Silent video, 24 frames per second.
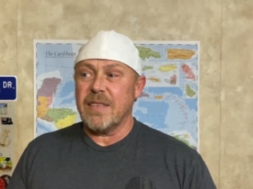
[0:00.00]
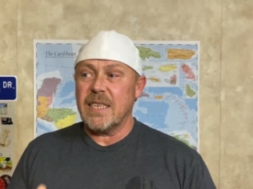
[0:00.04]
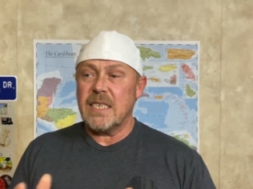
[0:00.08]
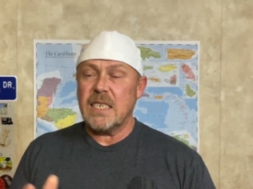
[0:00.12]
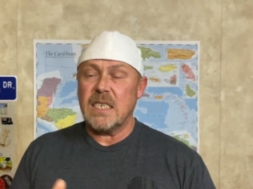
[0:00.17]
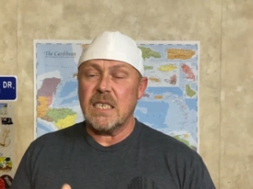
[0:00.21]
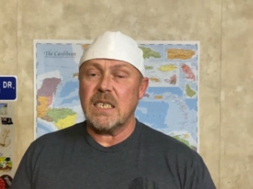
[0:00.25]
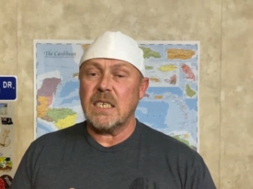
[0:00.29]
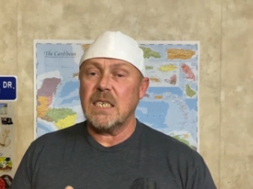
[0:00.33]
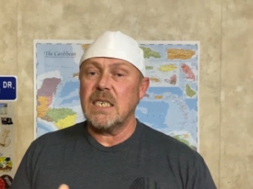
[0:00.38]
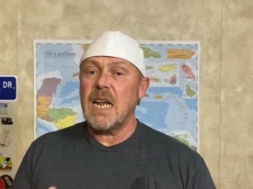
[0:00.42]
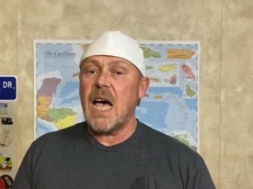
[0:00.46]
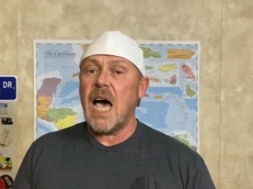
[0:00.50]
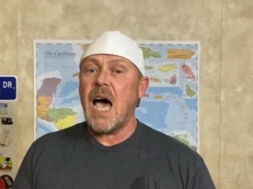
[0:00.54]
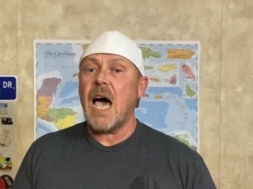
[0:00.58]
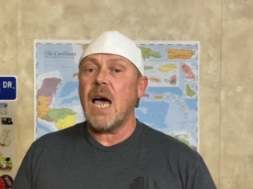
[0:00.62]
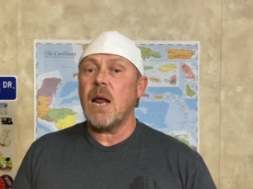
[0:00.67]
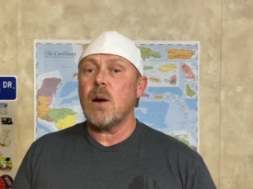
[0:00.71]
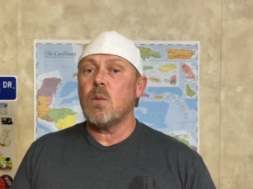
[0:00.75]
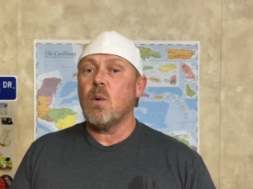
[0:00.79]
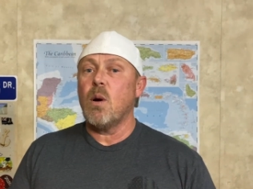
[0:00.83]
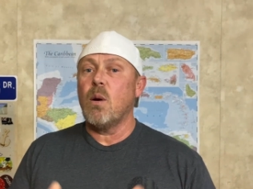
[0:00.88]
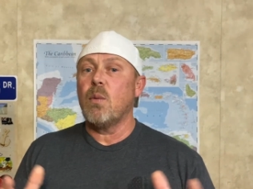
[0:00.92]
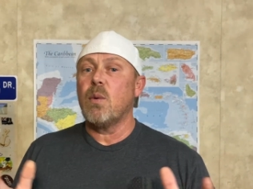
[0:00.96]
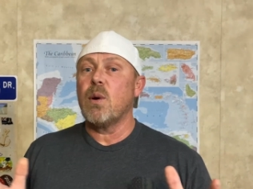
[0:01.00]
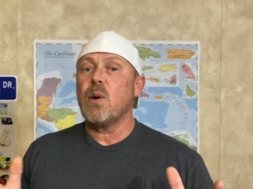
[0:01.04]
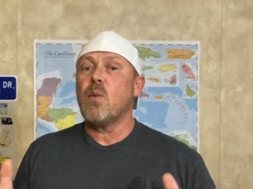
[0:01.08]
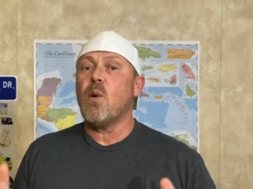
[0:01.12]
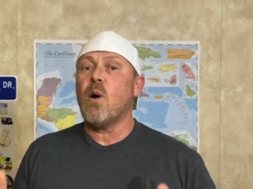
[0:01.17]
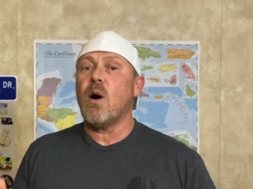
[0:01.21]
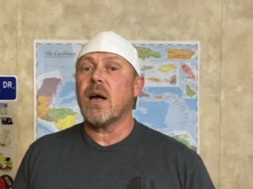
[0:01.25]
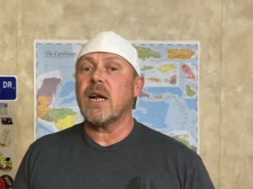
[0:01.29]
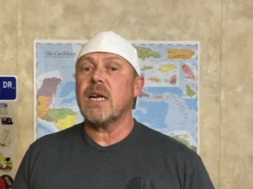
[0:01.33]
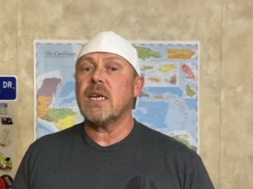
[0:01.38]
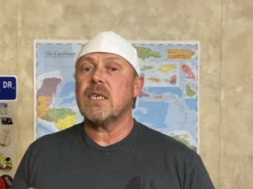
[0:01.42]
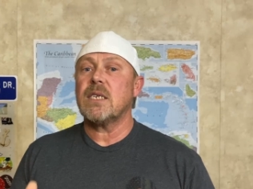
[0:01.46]
This is not what we
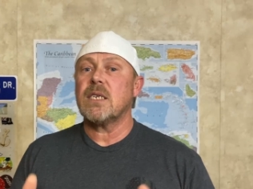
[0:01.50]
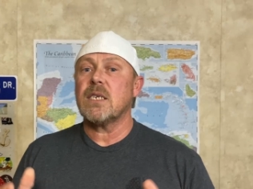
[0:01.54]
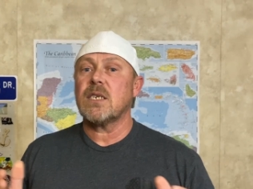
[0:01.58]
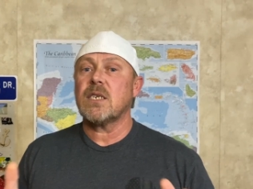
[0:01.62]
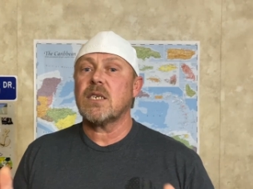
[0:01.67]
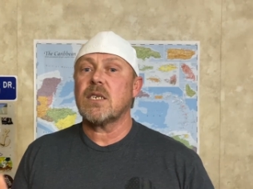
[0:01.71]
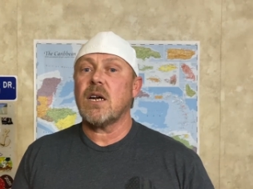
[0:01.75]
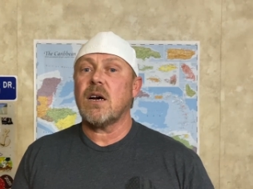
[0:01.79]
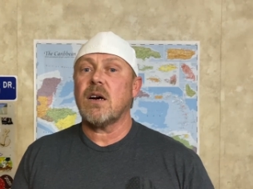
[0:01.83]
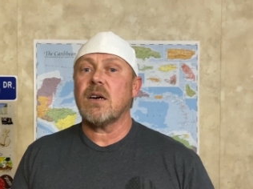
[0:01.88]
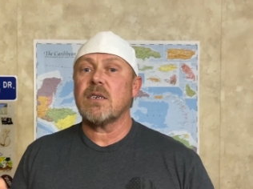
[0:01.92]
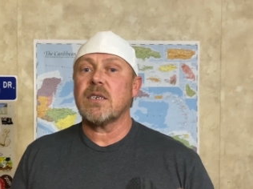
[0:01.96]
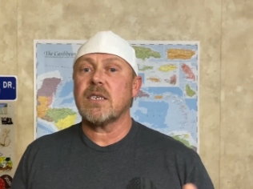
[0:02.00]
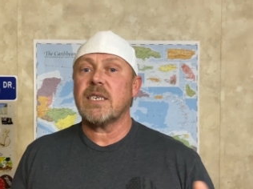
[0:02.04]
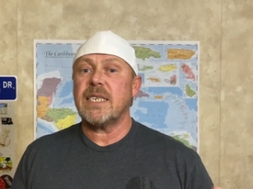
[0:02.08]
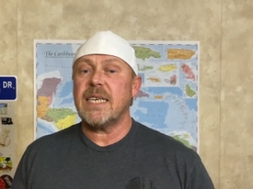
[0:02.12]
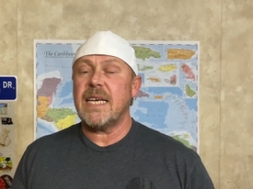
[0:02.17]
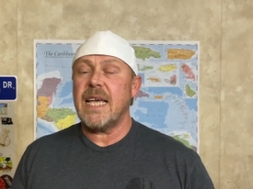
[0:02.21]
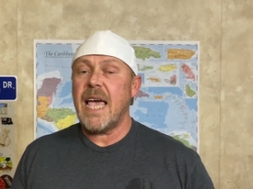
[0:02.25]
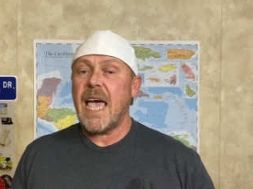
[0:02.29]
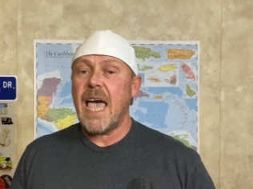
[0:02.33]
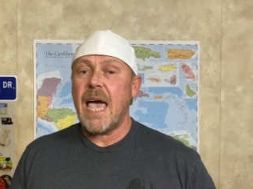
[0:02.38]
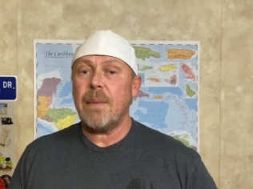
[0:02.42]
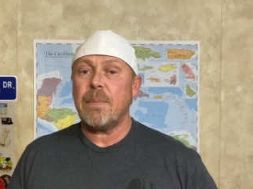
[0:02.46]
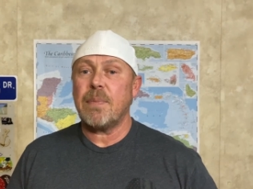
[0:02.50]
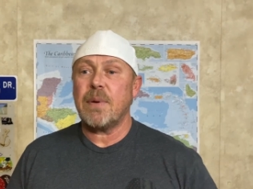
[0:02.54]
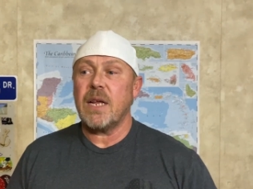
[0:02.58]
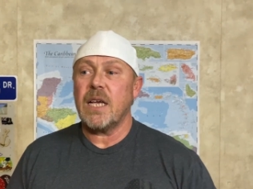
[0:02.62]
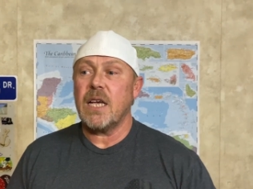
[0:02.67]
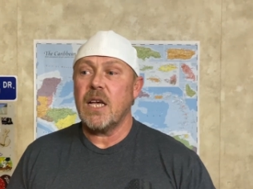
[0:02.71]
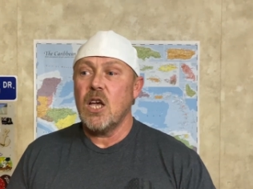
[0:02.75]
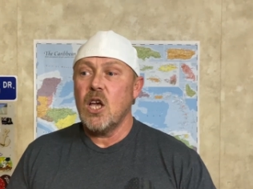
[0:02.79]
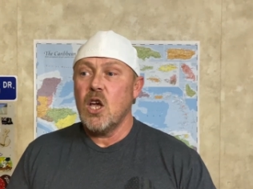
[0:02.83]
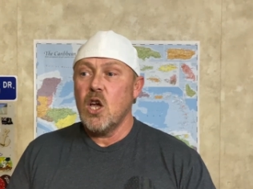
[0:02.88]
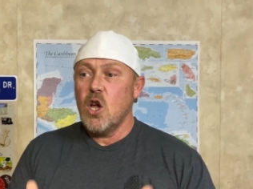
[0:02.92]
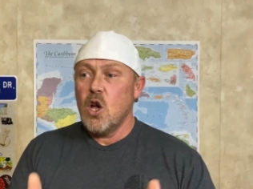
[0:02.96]
wanted to start see
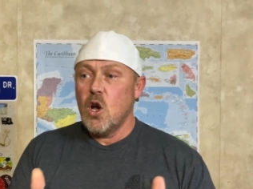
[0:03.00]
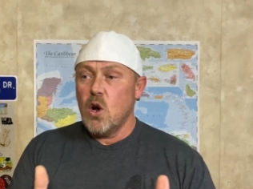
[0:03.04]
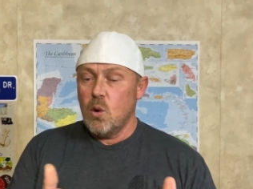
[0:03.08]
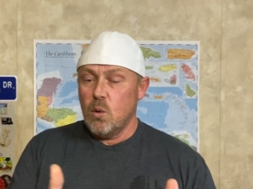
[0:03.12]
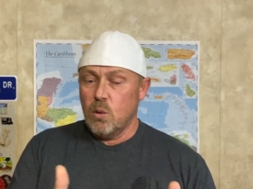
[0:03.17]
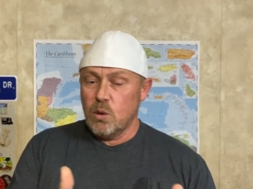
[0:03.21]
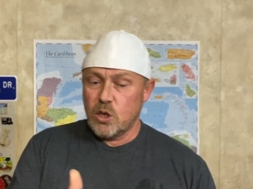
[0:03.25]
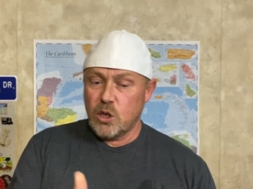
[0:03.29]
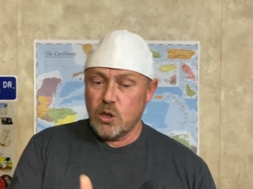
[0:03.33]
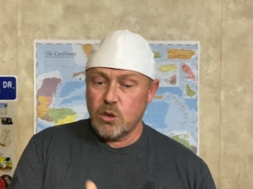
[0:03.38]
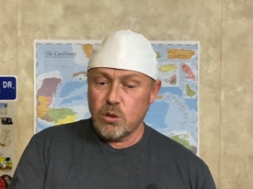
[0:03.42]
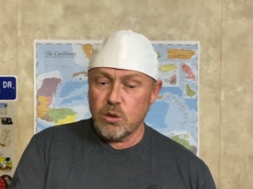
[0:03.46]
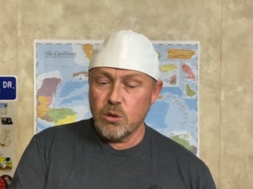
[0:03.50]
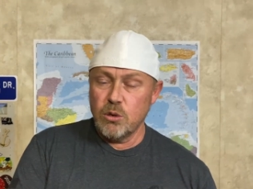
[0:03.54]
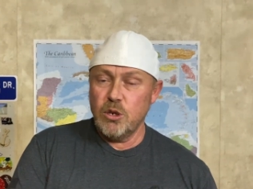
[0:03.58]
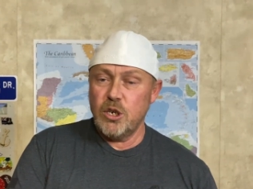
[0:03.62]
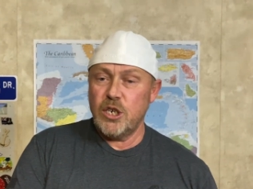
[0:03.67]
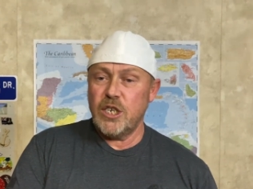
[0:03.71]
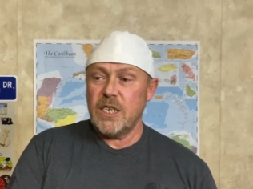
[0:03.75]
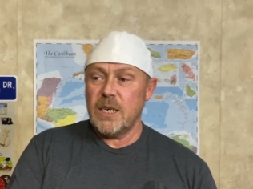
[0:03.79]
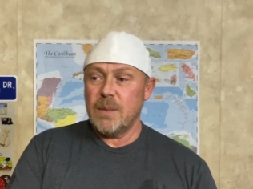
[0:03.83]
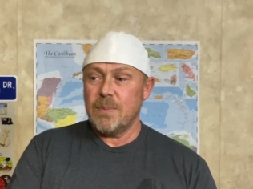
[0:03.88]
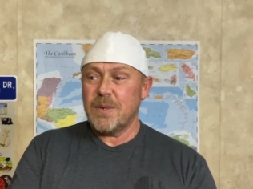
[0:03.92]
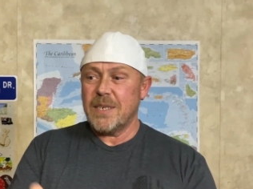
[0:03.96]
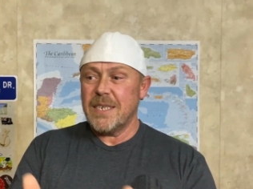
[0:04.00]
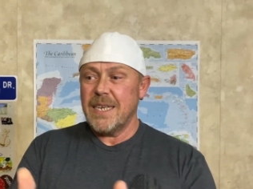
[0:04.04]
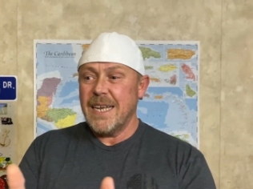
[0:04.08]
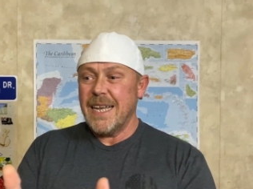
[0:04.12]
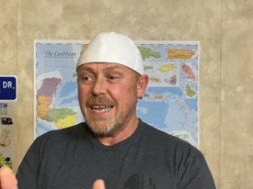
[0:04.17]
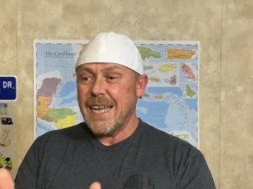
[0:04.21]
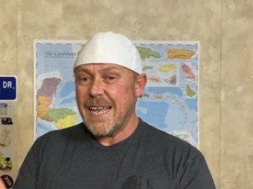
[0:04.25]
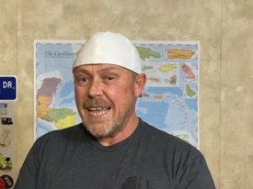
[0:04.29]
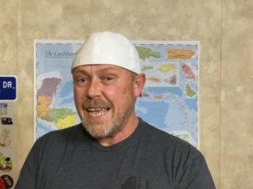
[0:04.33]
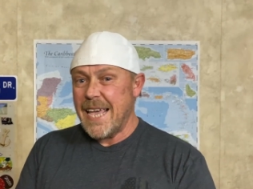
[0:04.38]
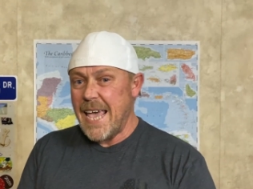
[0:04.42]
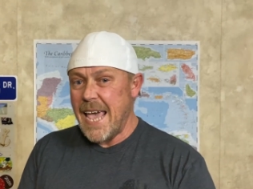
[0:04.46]
happening was cruise ships
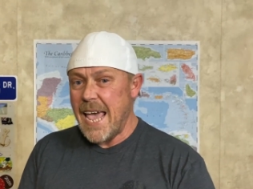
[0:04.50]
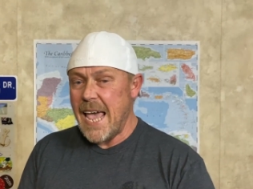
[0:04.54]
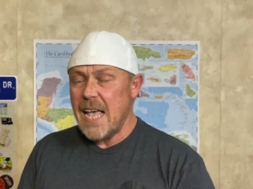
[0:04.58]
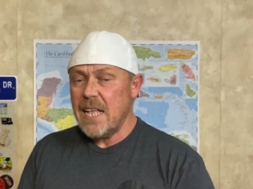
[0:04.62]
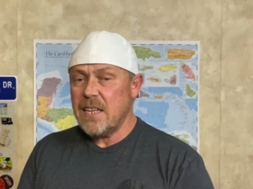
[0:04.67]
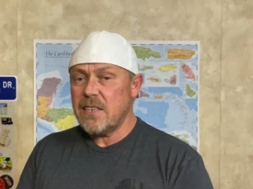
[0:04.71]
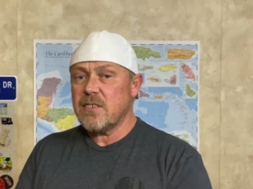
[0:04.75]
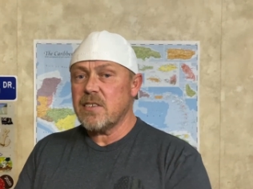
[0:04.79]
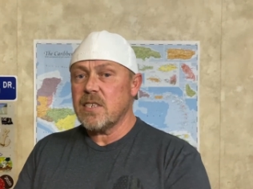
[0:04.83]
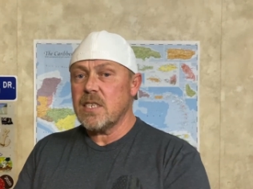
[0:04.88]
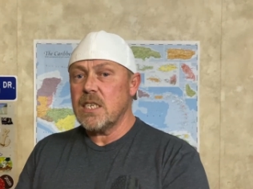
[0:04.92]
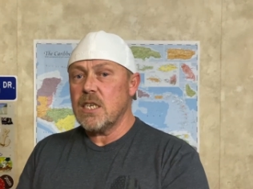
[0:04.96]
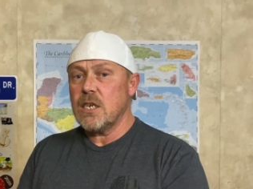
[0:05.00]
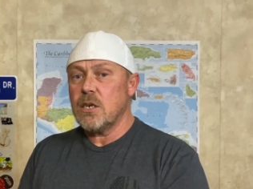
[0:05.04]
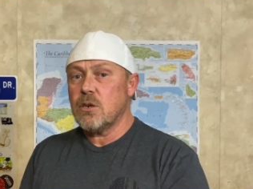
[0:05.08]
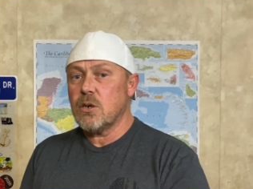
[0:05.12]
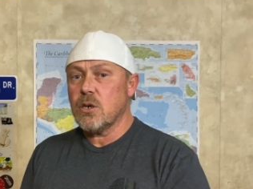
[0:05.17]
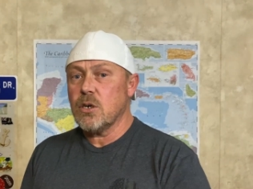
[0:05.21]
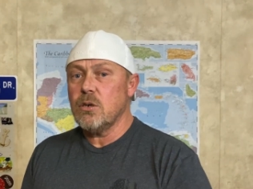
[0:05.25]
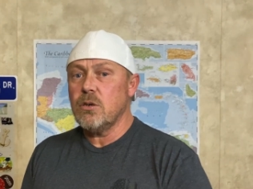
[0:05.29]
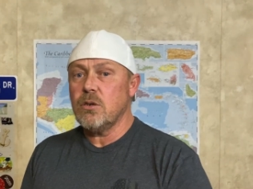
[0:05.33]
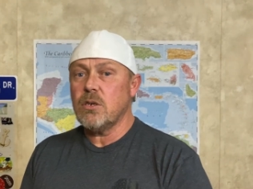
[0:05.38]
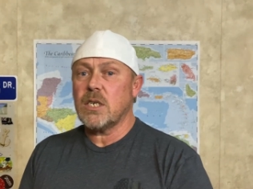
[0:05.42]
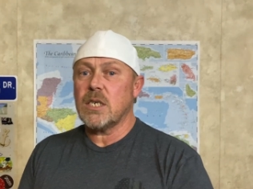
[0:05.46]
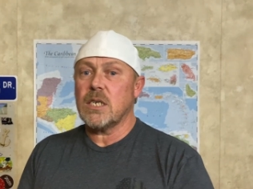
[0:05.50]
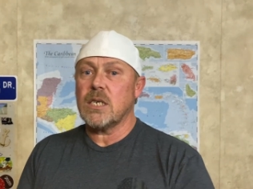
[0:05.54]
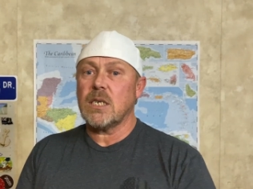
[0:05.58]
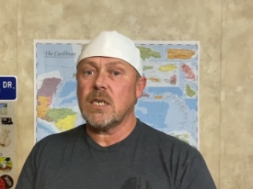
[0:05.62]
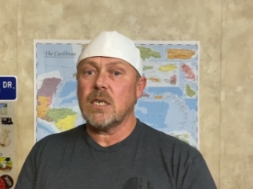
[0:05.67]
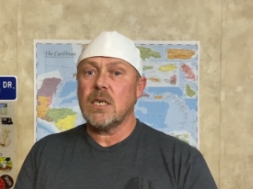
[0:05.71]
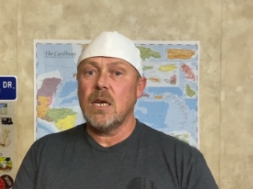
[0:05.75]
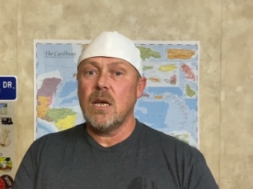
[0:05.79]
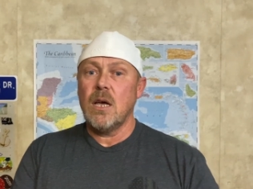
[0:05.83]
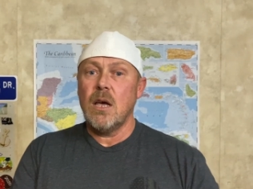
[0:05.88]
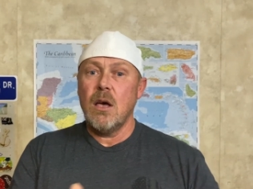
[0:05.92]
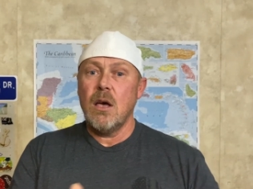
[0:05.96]
canceling cruises